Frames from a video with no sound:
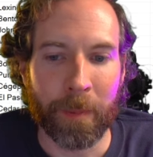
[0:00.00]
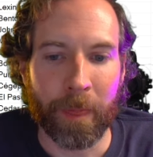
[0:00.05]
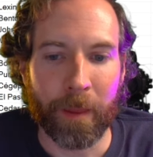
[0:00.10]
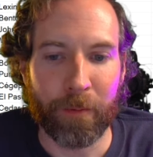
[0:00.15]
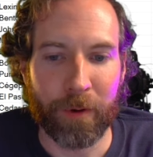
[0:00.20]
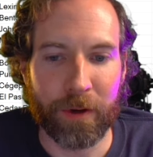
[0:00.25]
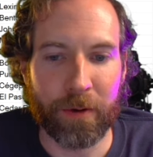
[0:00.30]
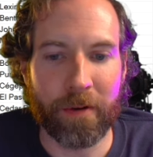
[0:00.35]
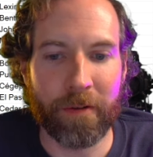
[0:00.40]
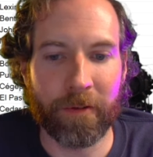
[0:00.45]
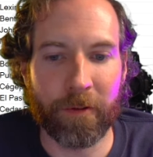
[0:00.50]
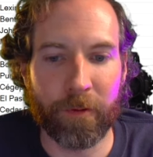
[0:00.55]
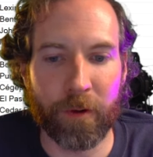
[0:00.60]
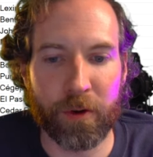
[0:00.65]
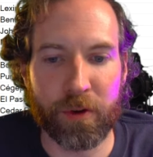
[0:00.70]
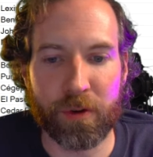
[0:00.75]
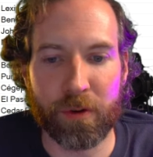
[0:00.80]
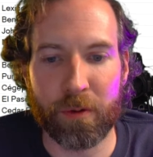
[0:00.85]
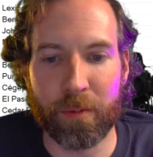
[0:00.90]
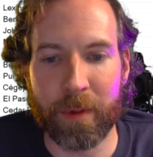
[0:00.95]
We do have a
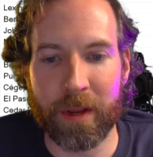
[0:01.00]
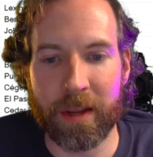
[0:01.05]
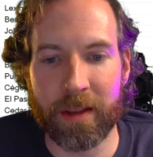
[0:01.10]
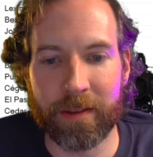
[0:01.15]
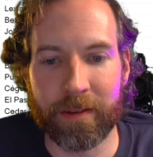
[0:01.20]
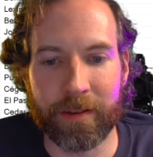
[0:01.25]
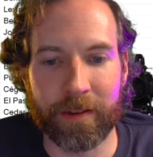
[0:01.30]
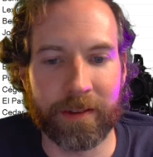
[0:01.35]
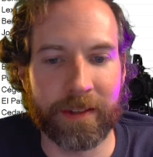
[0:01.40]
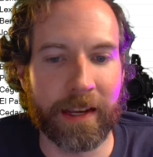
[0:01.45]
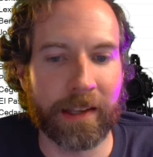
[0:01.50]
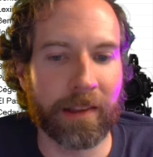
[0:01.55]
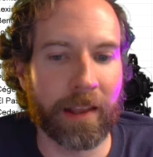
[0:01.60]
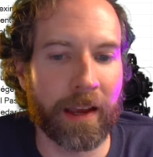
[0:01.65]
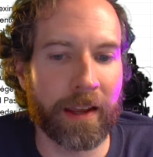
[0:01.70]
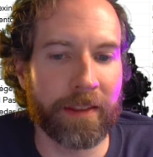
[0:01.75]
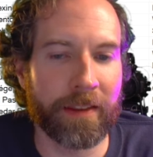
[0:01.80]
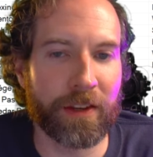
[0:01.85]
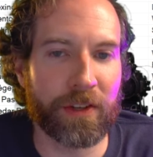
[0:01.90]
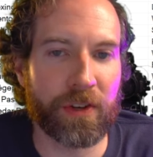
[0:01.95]
virtual meet. The
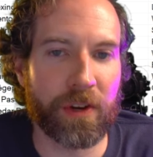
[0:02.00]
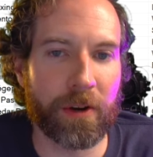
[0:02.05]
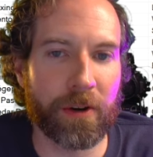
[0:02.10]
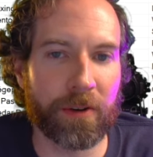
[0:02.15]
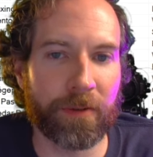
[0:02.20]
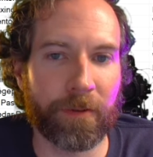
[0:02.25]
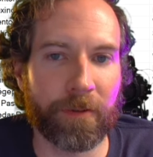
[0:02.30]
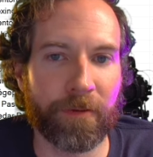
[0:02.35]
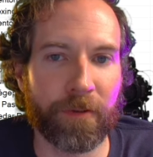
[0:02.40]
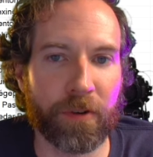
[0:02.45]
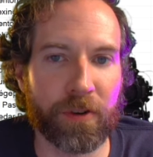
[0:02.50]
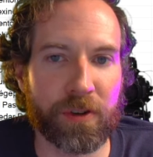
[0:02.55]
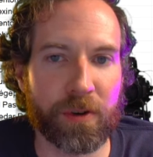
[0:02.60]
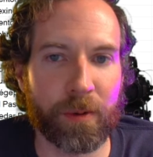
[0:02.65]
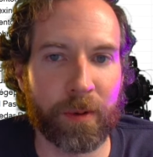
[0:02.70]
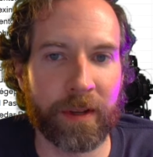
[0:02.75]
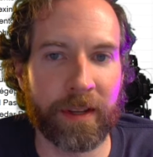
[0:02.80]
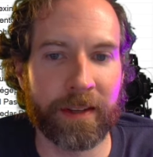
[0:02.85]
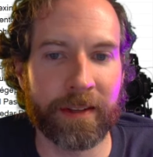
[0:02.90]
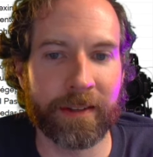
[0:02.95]
deadline this year for
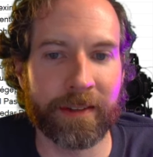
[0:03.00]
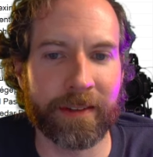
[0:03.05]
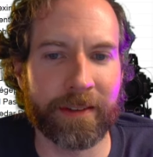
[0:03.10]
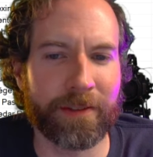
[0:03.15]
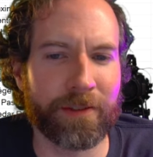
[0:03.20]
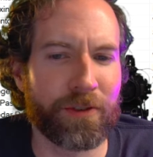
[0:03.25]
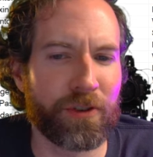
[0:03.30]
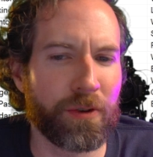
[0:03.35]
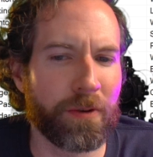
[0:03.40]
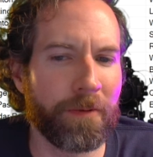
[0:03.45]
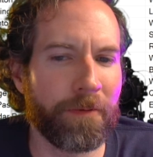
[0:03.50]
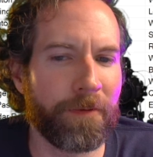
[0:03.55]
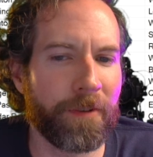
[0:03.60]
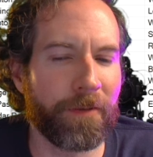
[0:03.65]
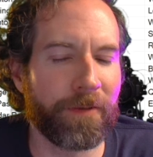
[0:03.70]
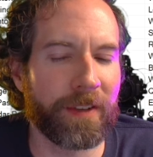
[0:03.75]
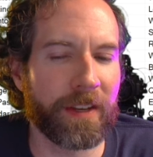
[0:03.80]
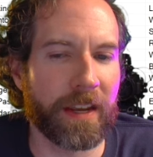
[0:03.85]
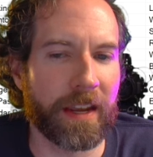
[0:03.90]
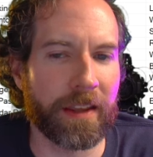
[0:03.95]
virtual is June
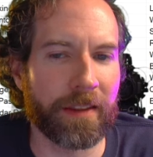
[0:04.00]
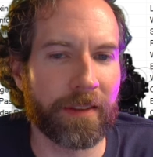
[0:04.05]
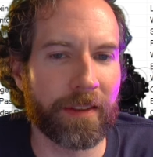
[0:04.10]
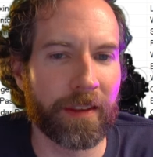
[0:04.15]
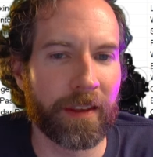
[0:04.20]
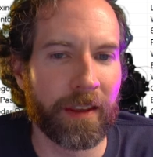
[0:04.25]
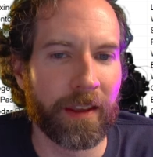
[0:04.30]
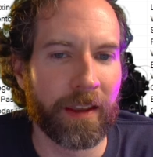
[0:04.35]
15th.